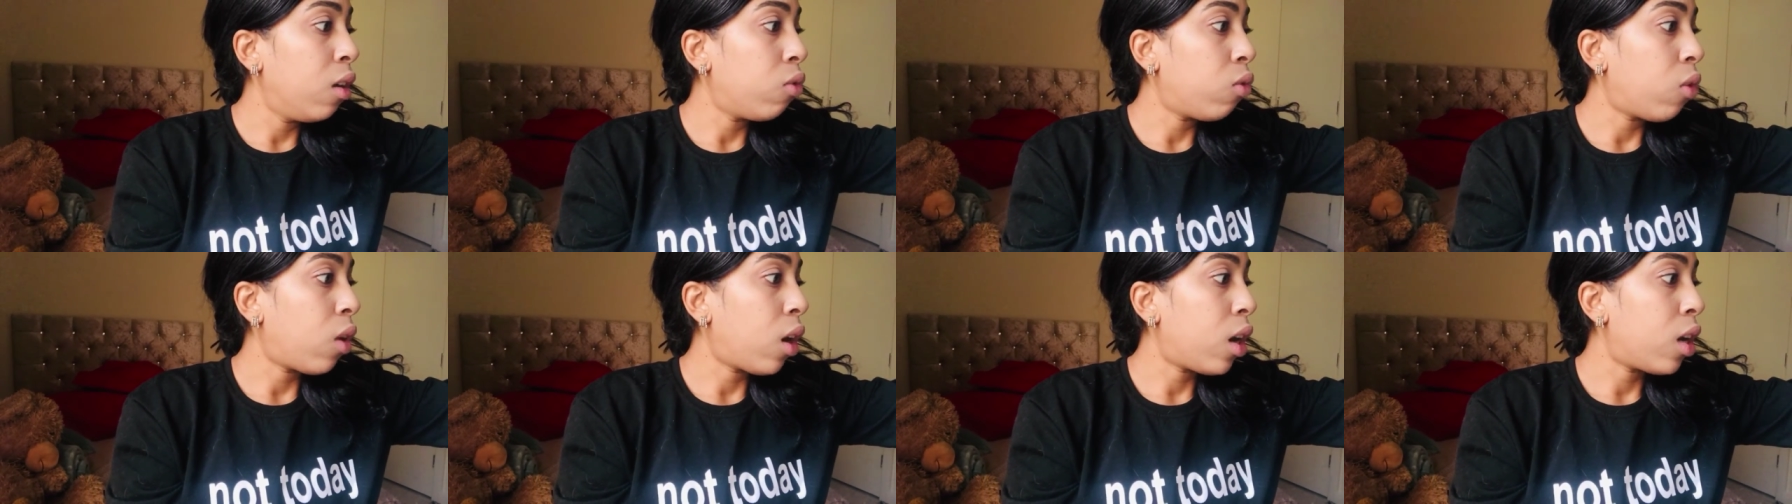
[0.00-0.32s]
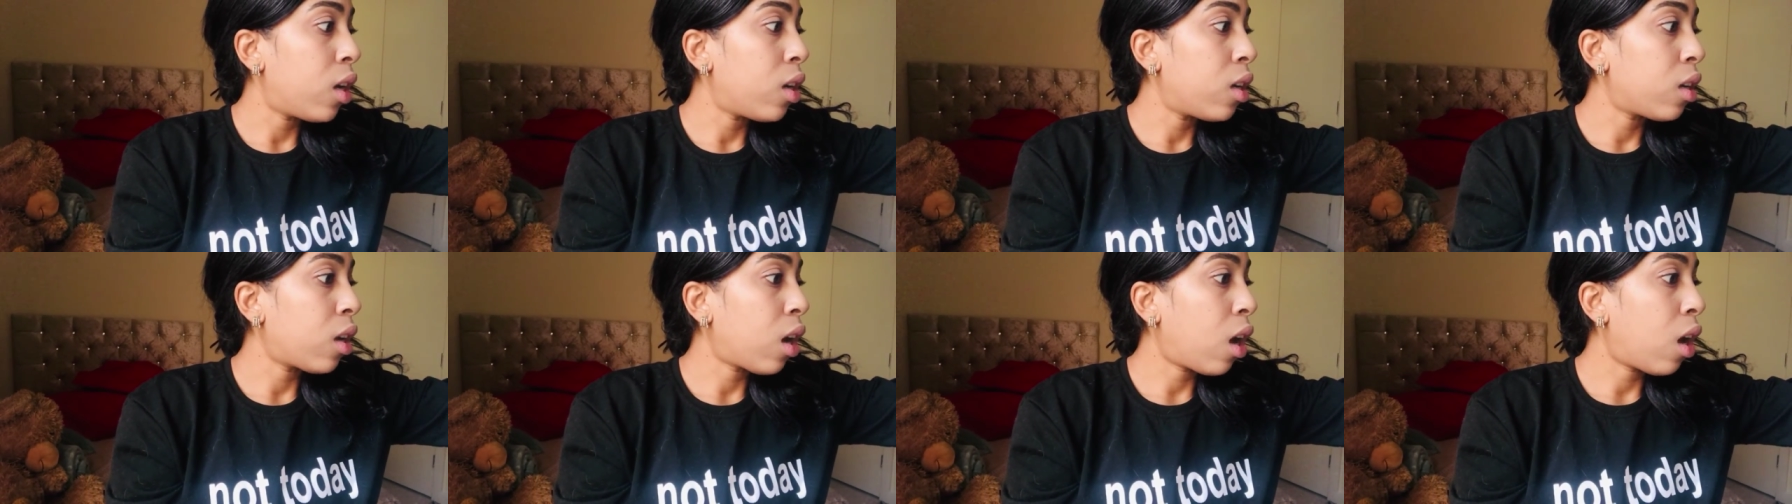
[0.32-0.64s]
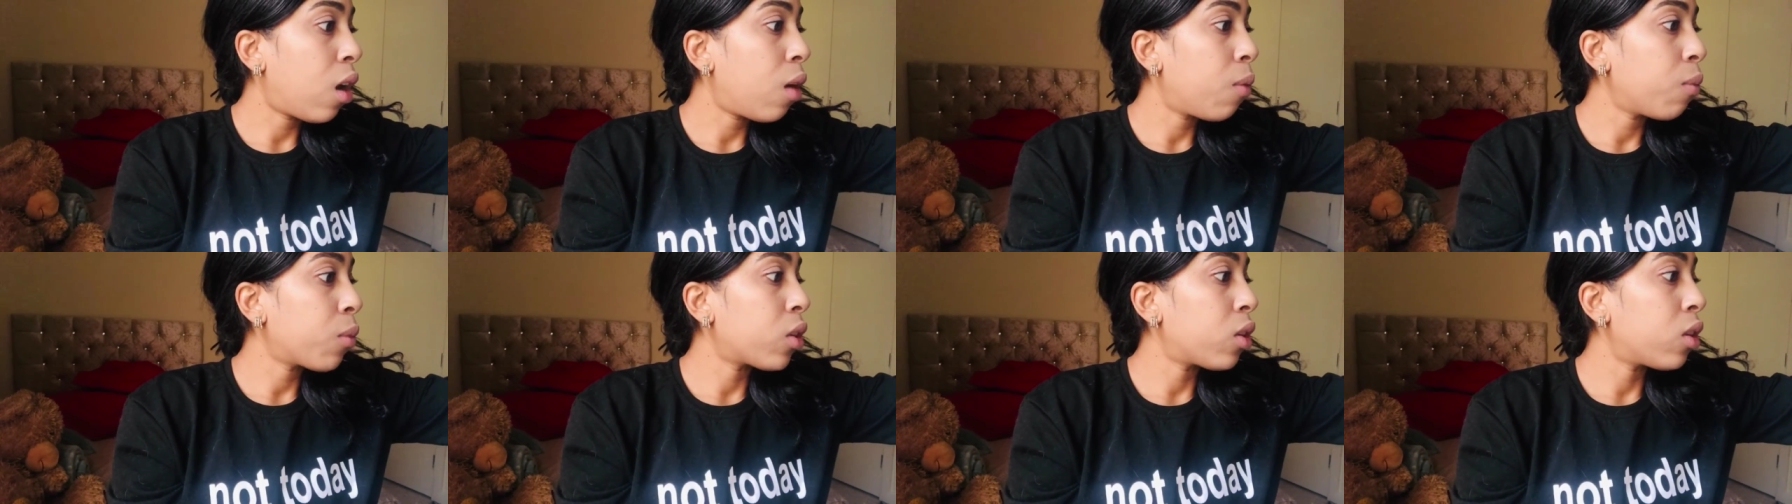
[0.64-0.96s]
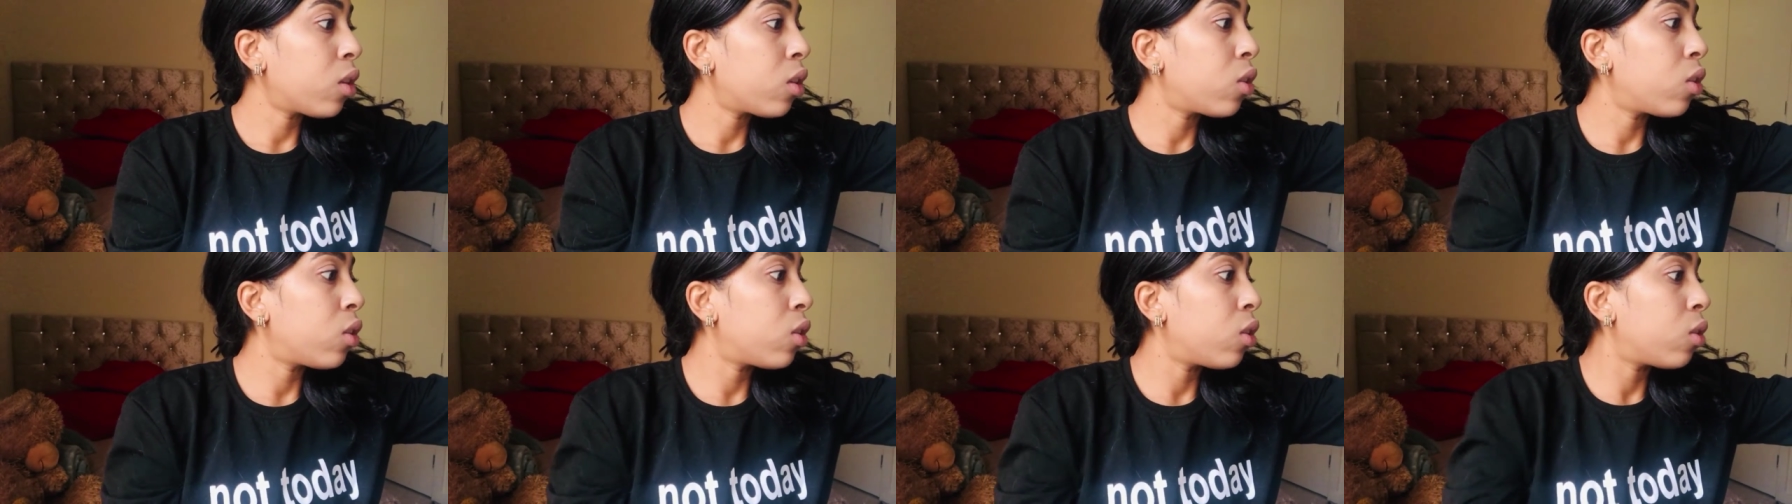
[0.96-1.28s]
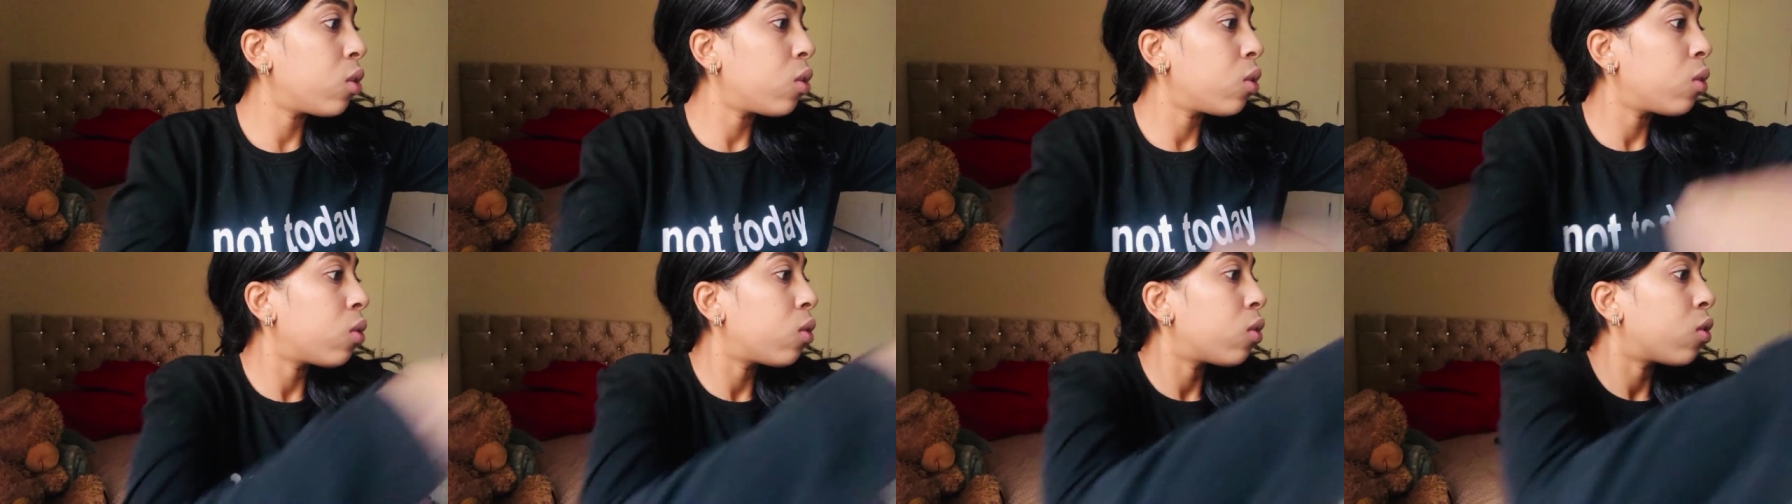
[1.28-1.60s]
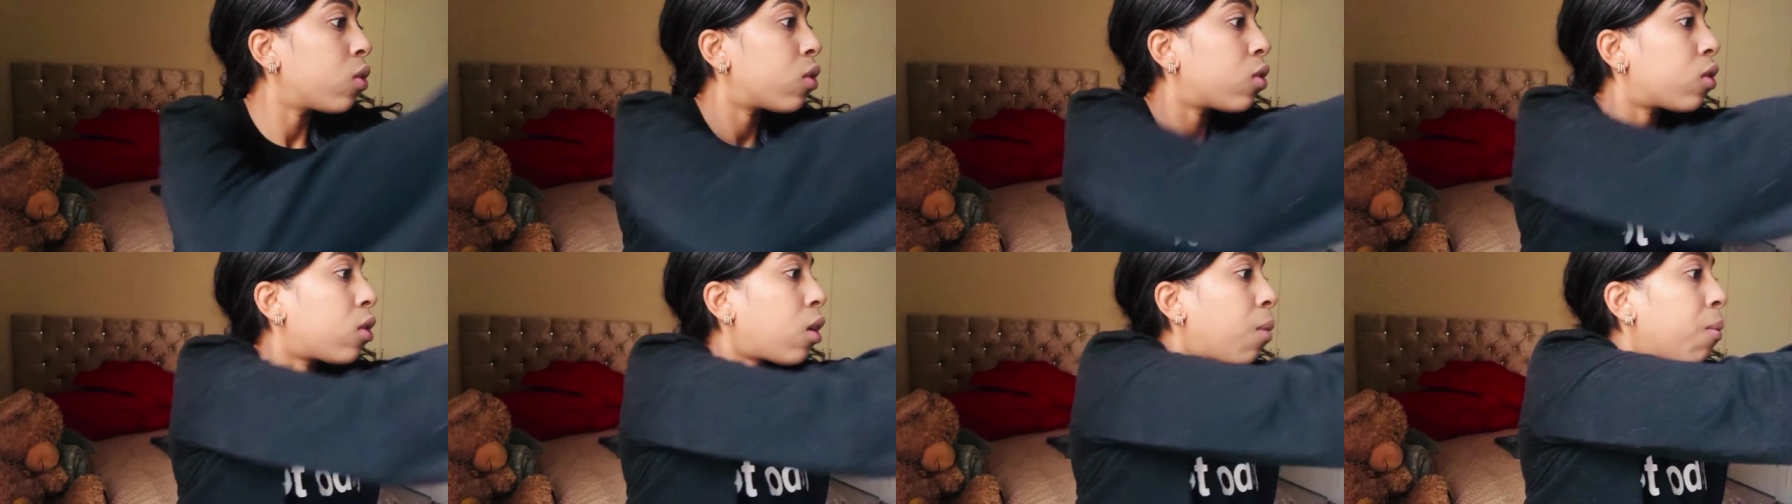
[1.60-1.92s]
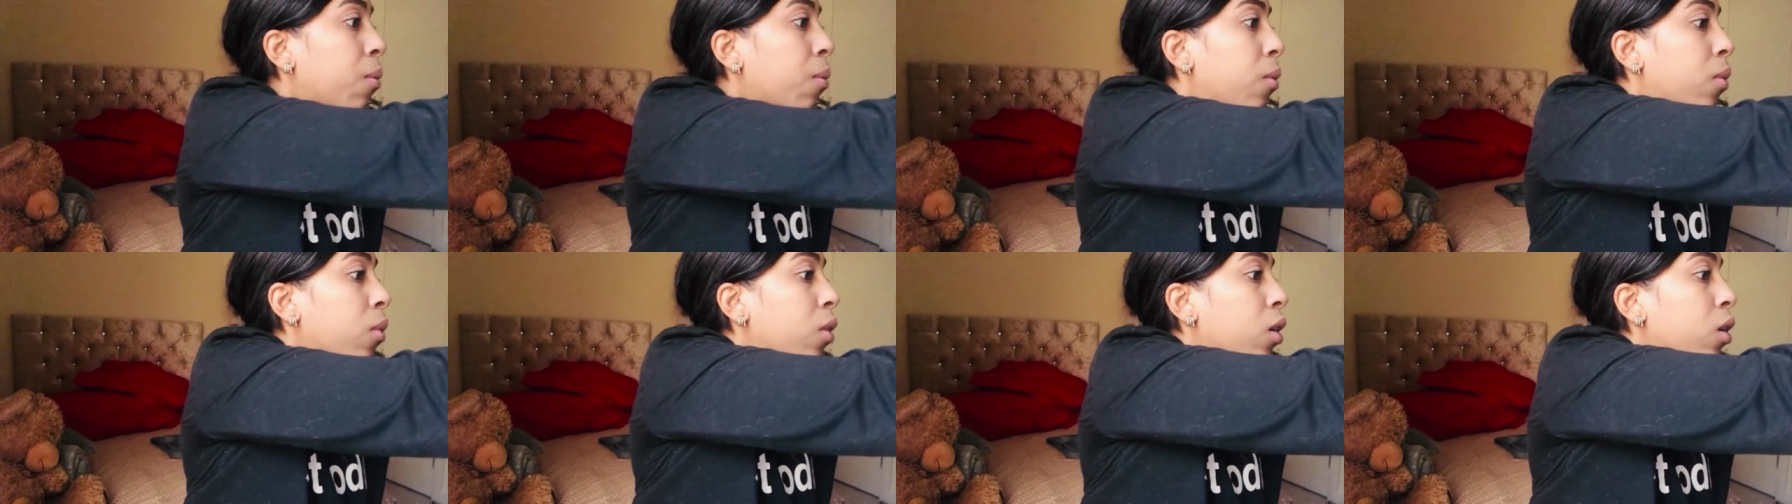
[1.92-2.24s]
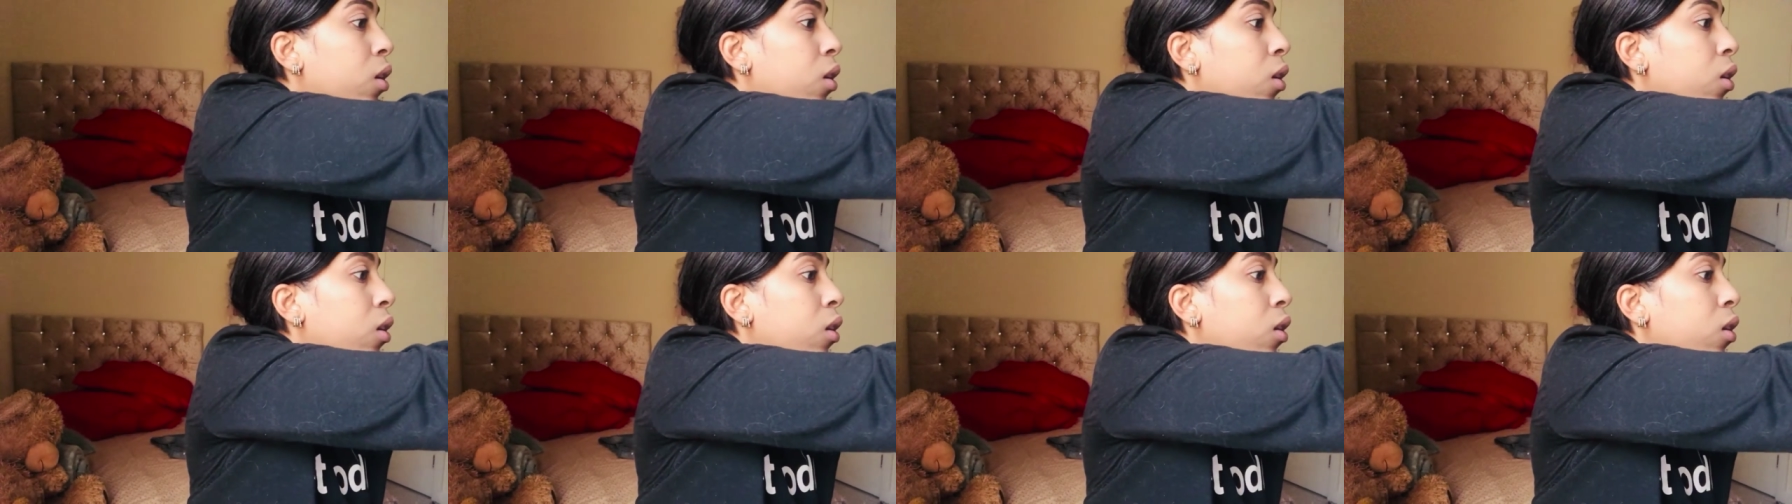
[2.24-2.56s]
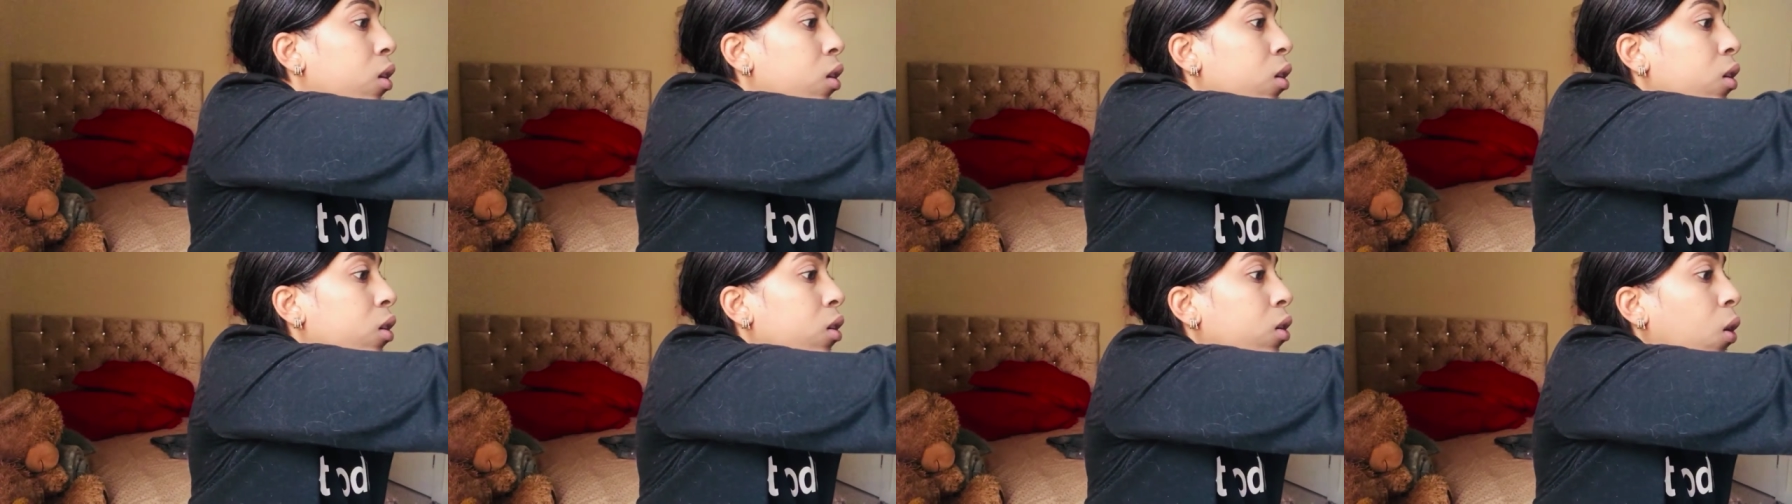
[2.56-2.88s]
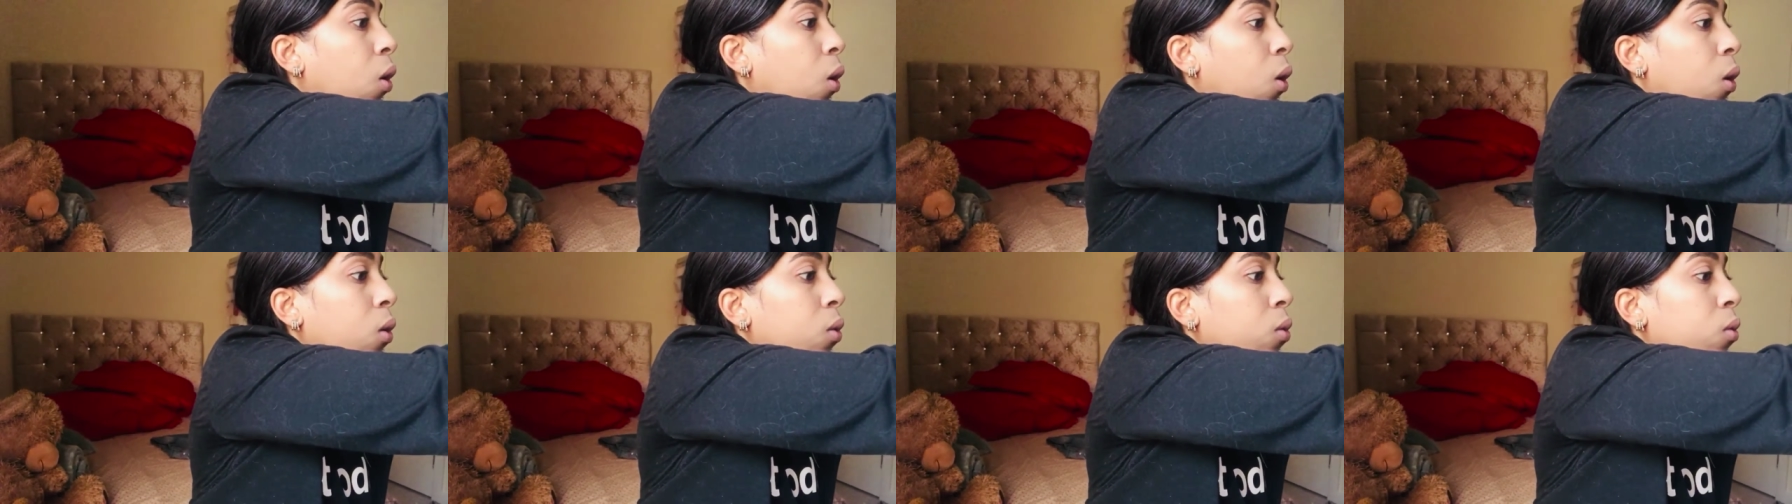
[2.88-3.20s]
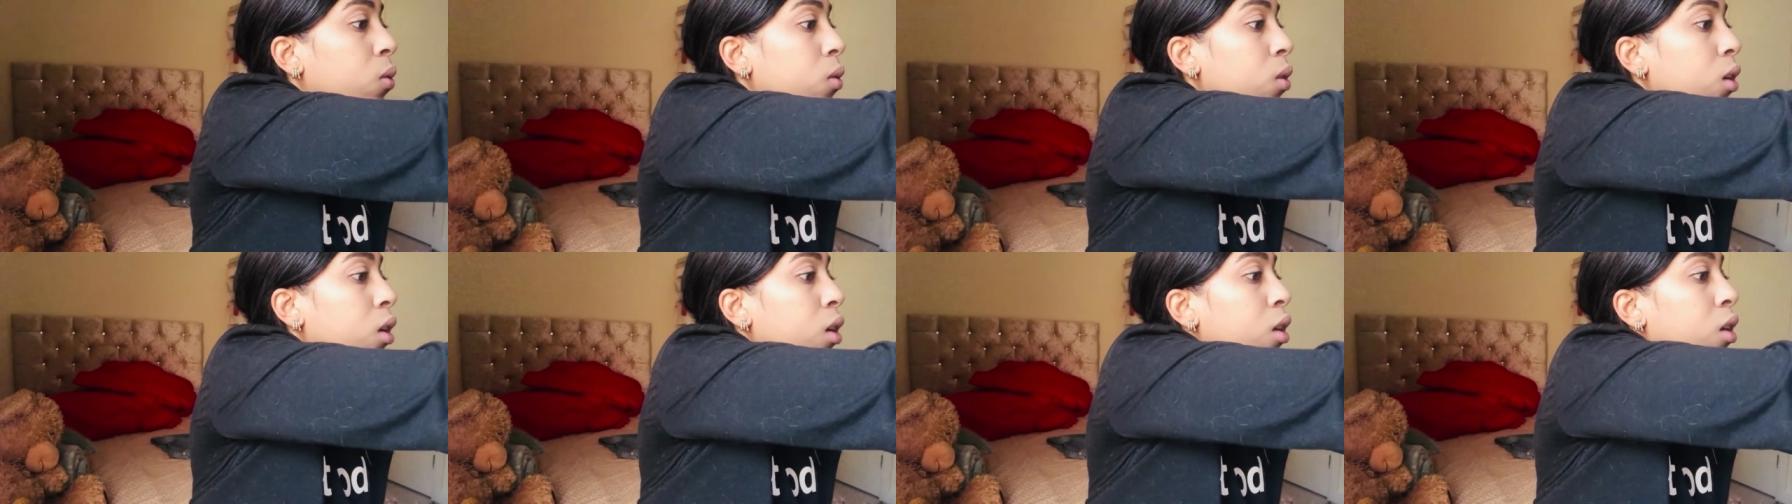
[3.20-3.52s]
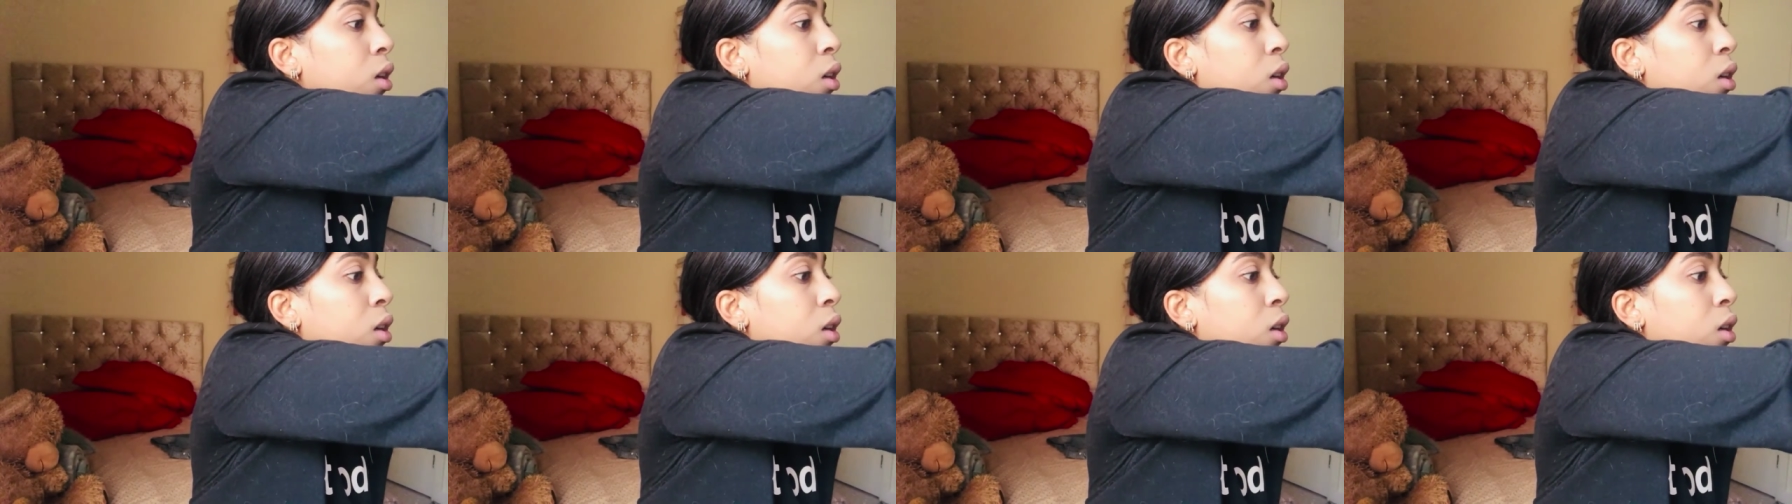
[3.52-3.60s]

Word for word: right now I'm going to use some kohl